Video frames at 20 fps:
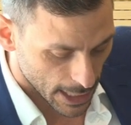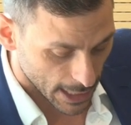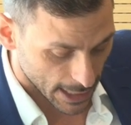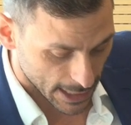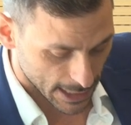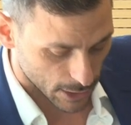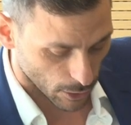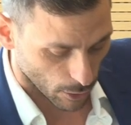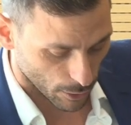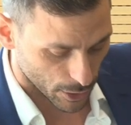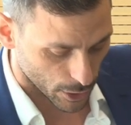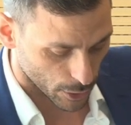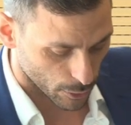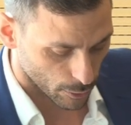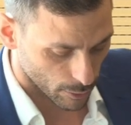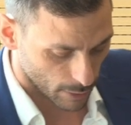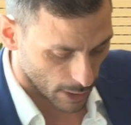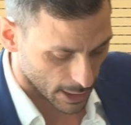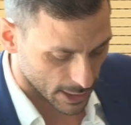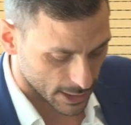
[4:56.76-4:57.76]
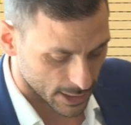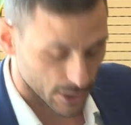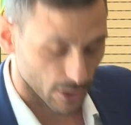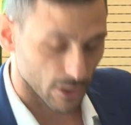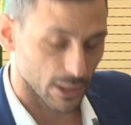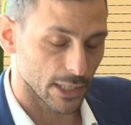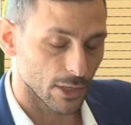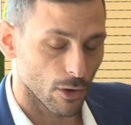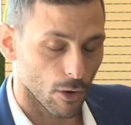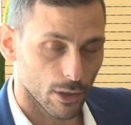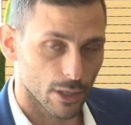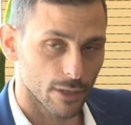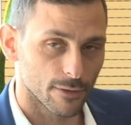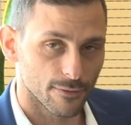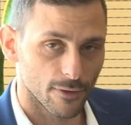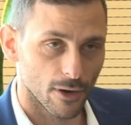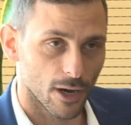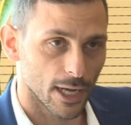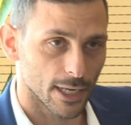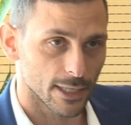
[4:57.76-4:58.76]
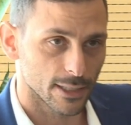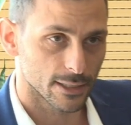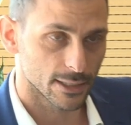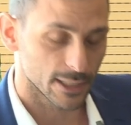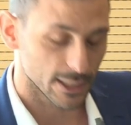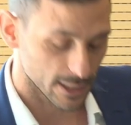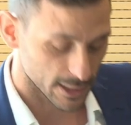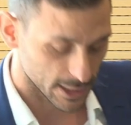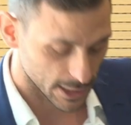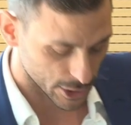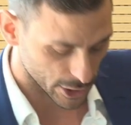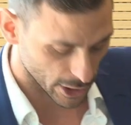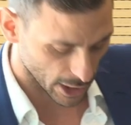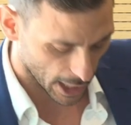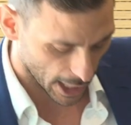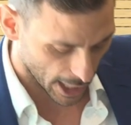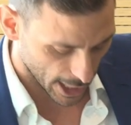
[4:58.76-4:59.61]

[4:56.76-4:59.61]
is not new and is certainly not confined to the digital